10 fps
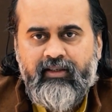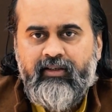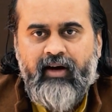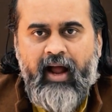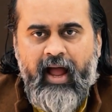
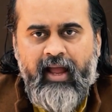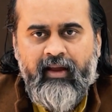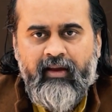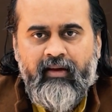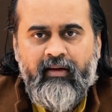Dry
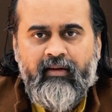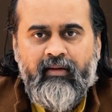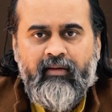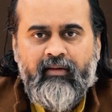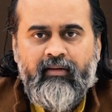
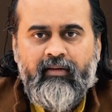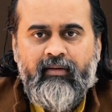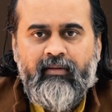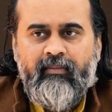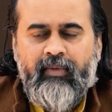
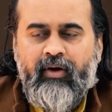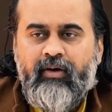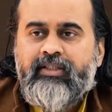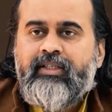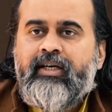
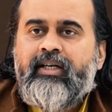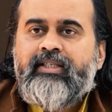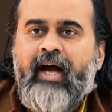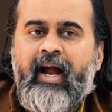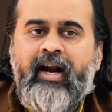because the
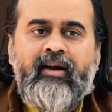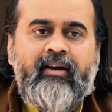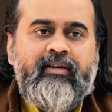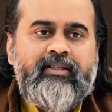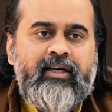desired
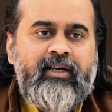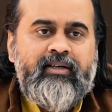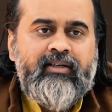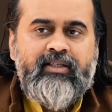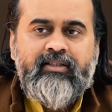
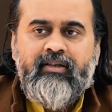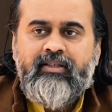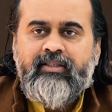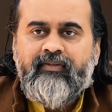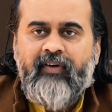result does not
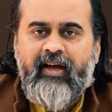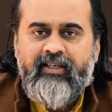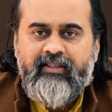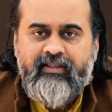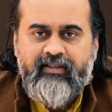
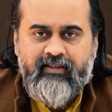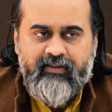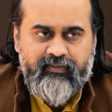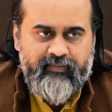suffice.